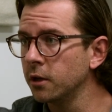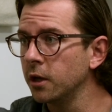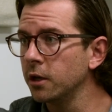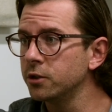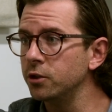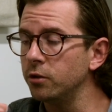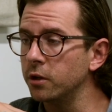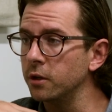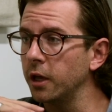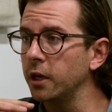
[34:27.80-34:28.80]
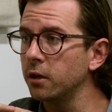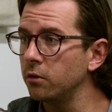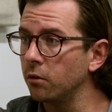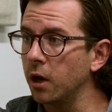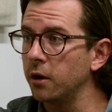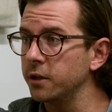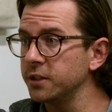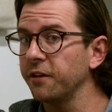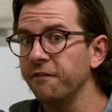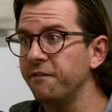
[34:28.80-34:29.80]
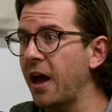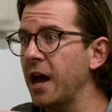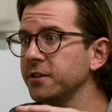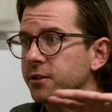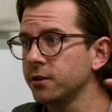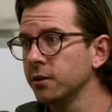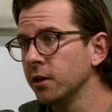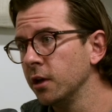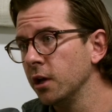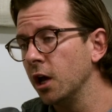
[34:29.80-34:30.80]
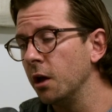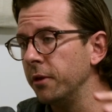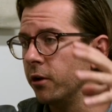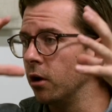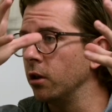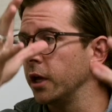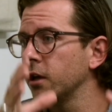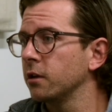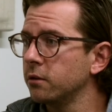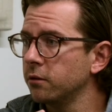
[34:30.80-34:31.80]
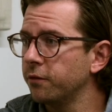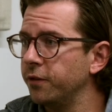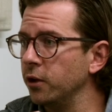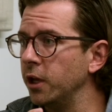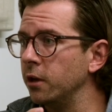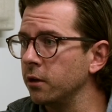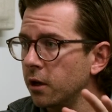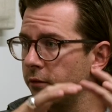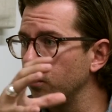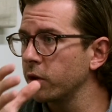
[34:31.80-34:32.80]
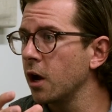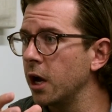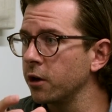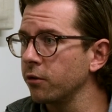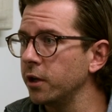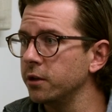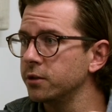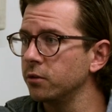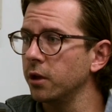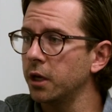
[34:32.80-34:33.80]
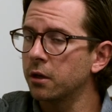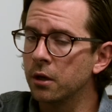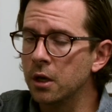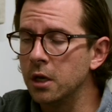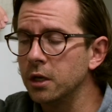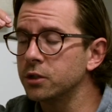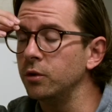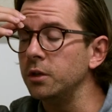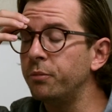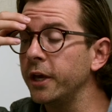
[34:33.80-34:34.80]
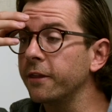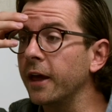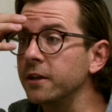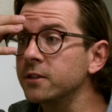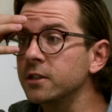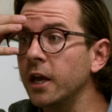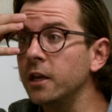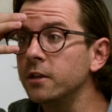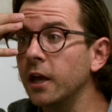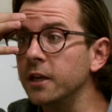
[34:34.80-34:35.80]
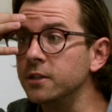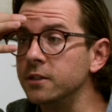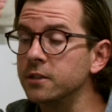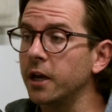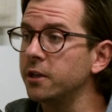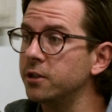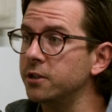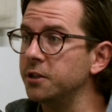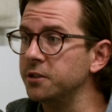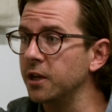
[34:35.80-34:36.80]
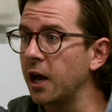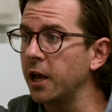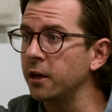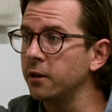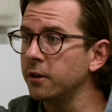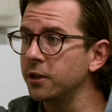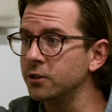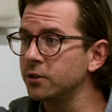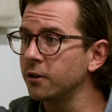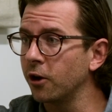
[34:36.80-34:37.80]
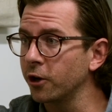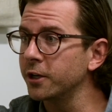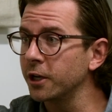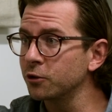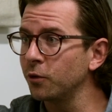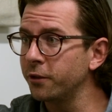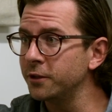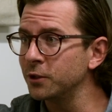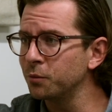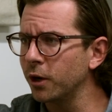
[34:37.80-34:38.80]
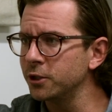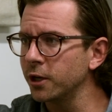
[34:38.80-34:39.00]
So you can like, you go out and it's like vast. And they're all like filled in, covered with concrete. And so he picked that site as his site to design his architectural thesis project.